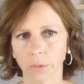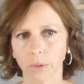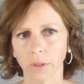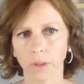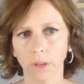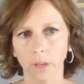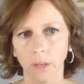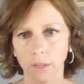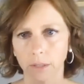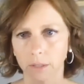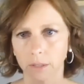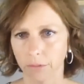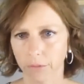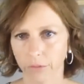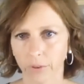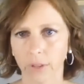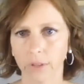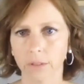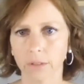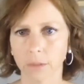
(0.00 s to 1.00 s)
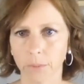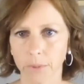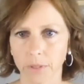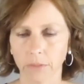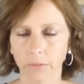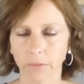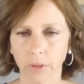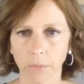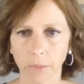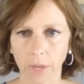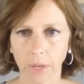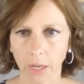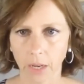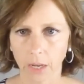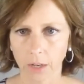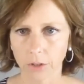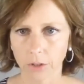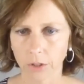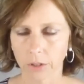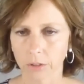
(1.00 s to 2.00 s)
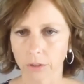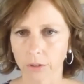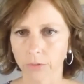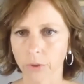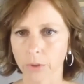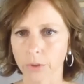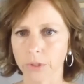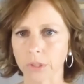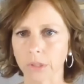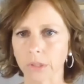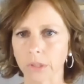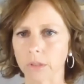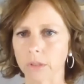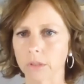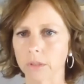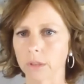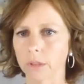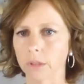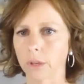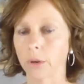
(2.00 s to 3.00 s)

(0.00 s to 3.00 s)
We're looking at event-specific medications versus,